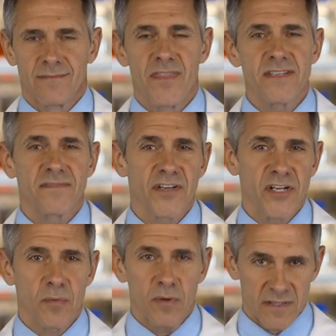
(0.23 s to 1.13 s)
This
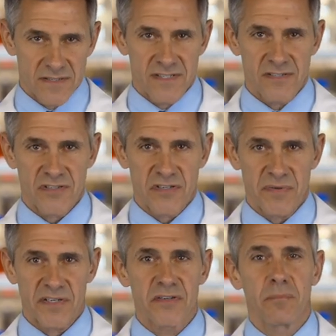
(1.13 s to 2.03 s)
video will assist
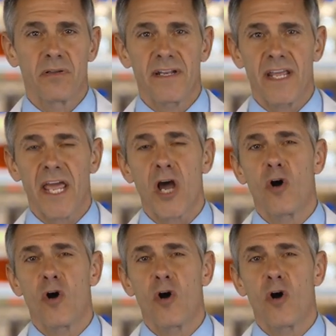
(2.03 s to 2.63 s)
you in completing a